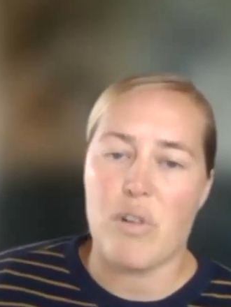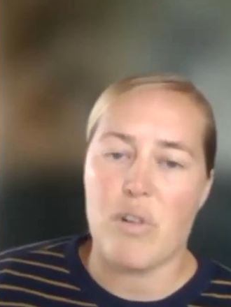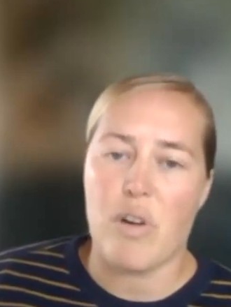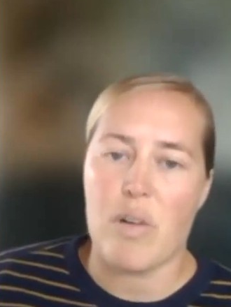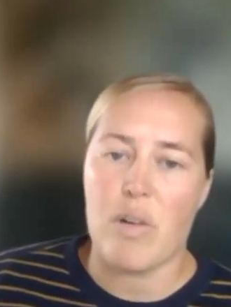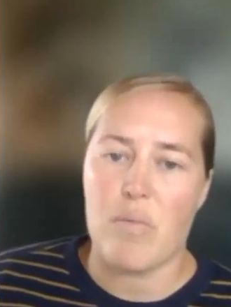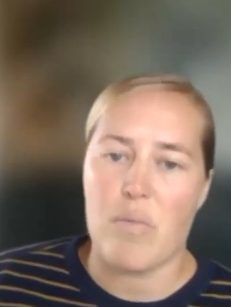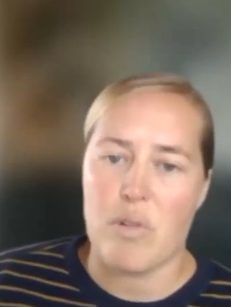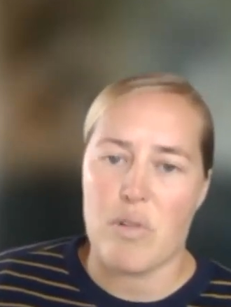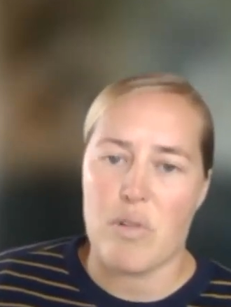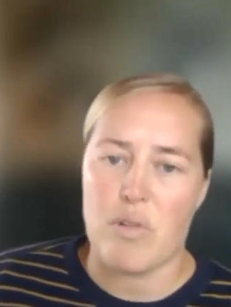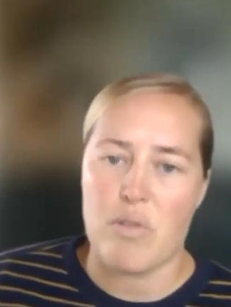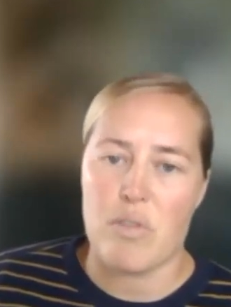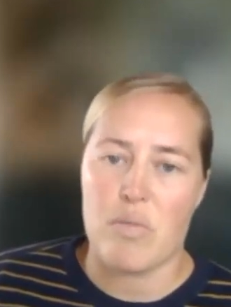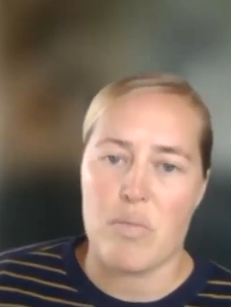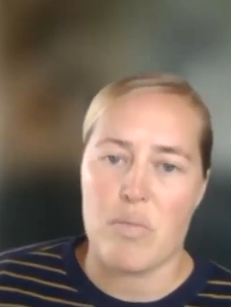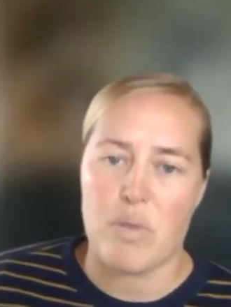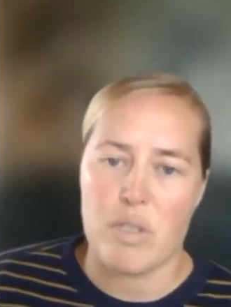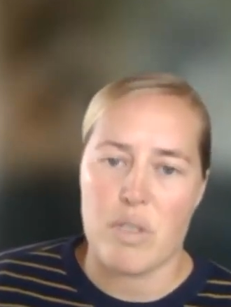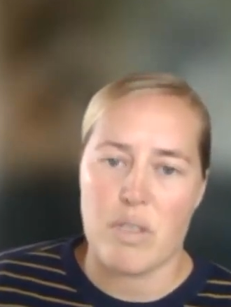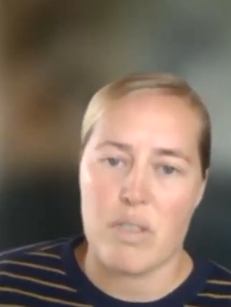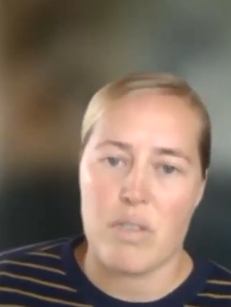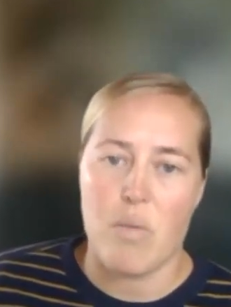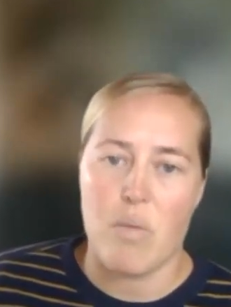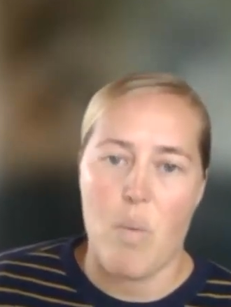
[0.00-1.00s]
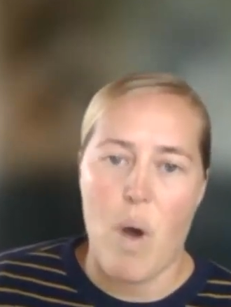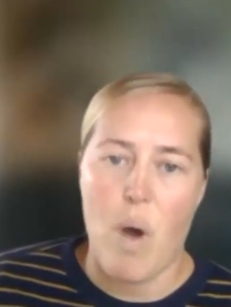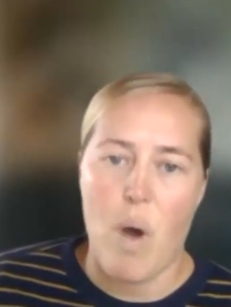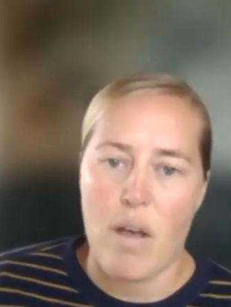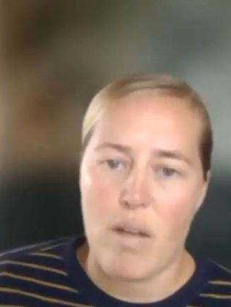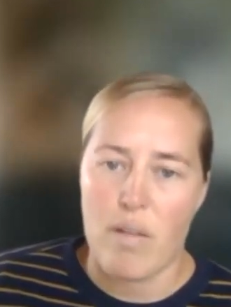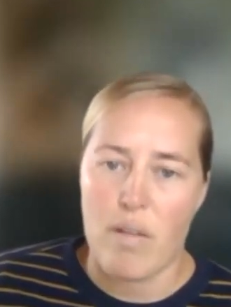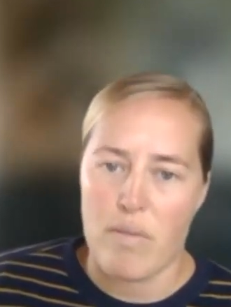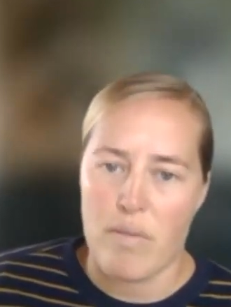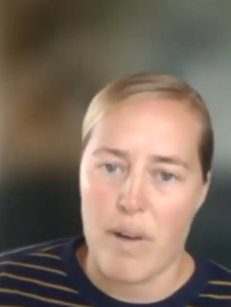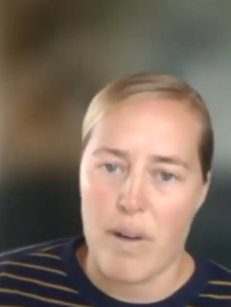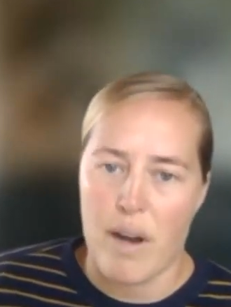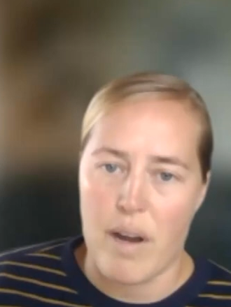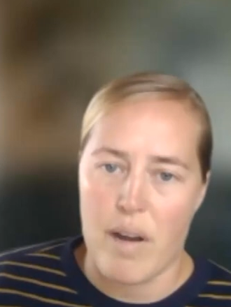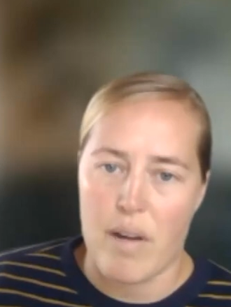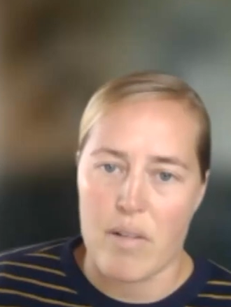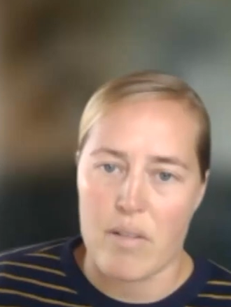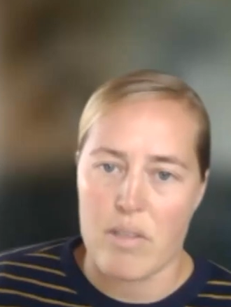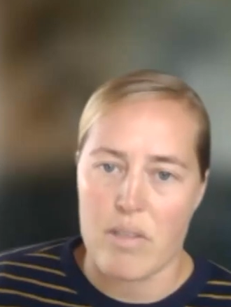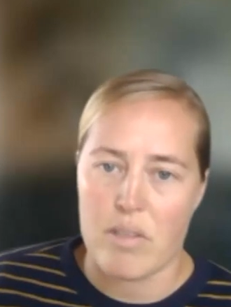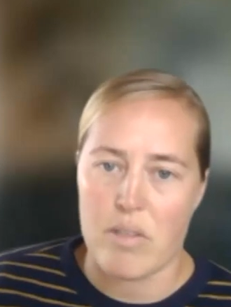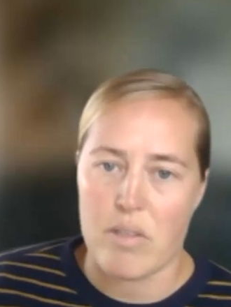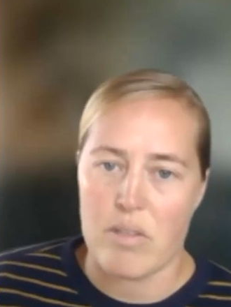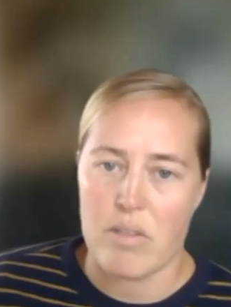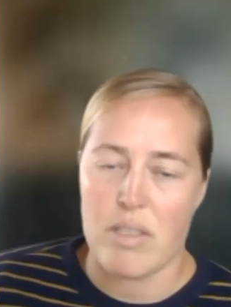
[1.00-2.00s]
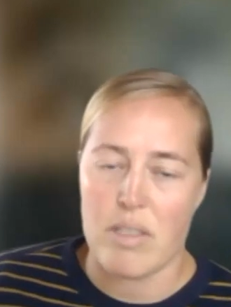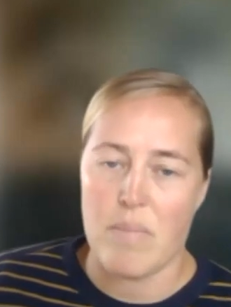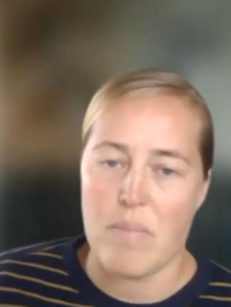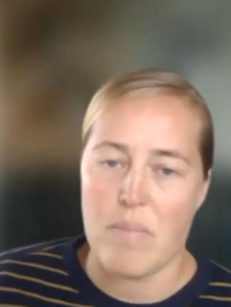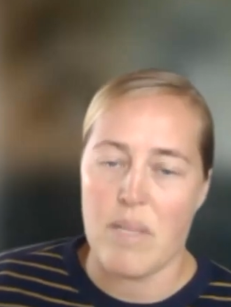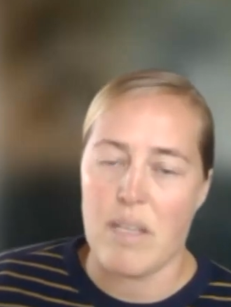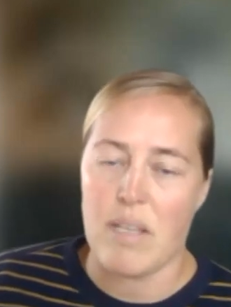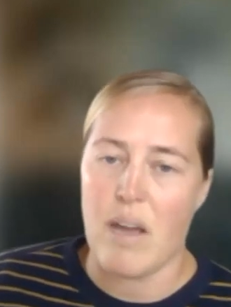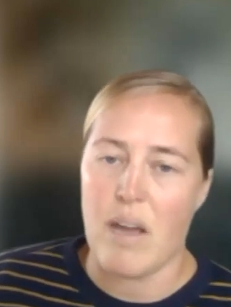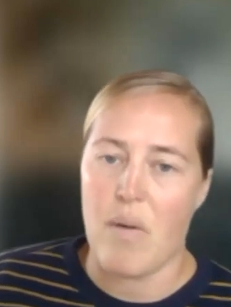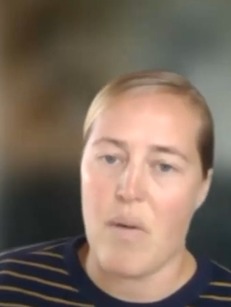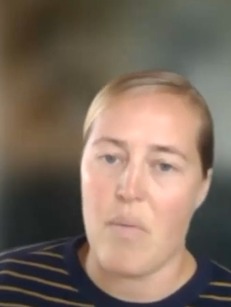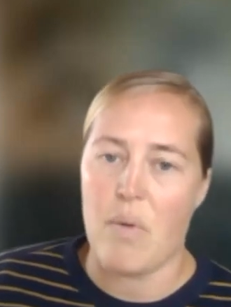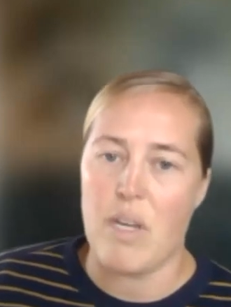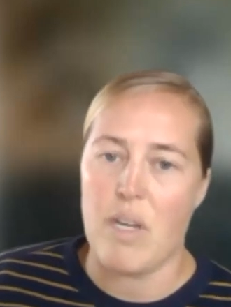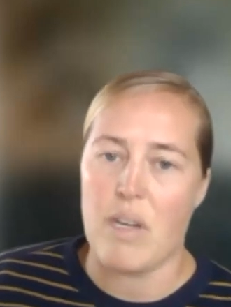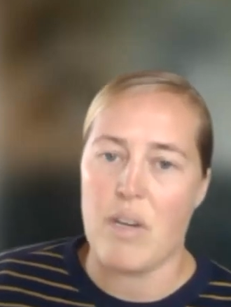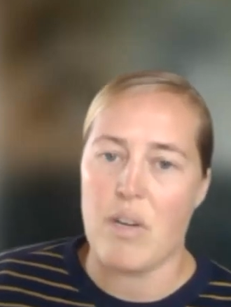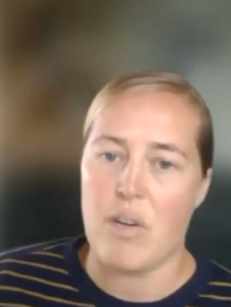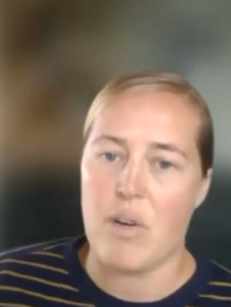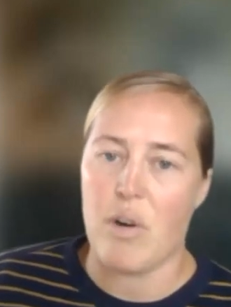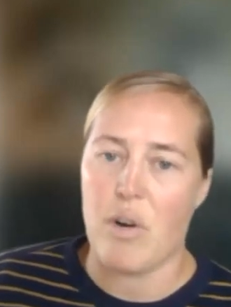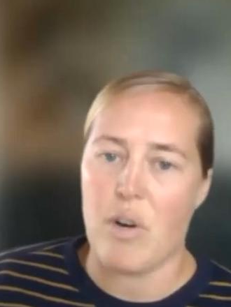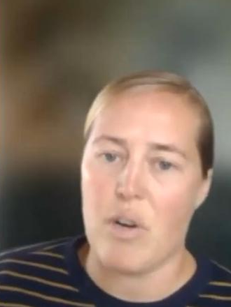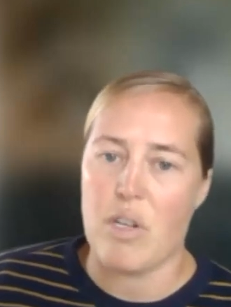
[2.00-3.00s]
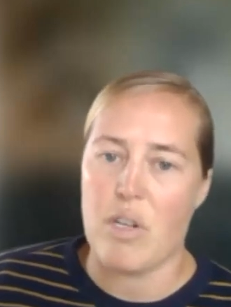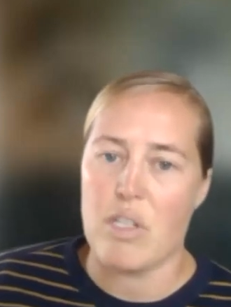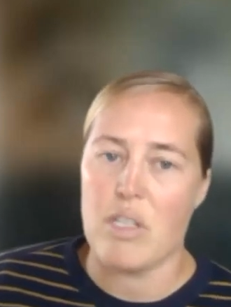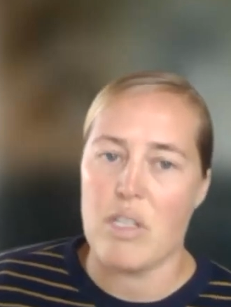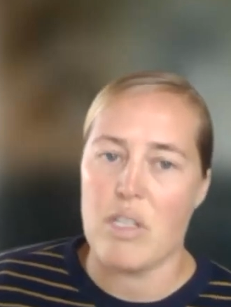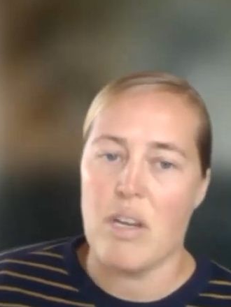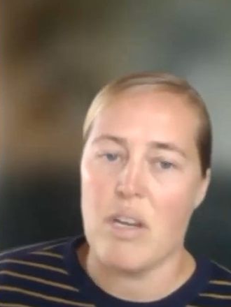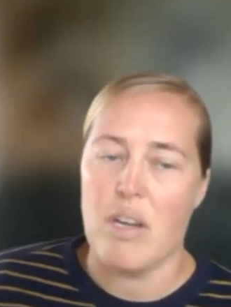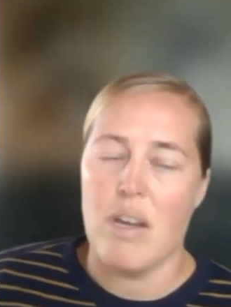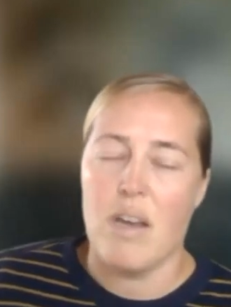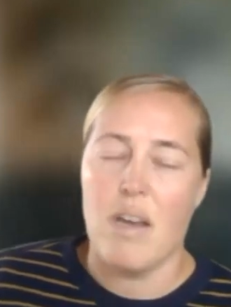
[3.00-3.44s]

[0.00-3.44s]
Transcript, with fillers: and reduce risk to wildfire. So it's something that we encourage.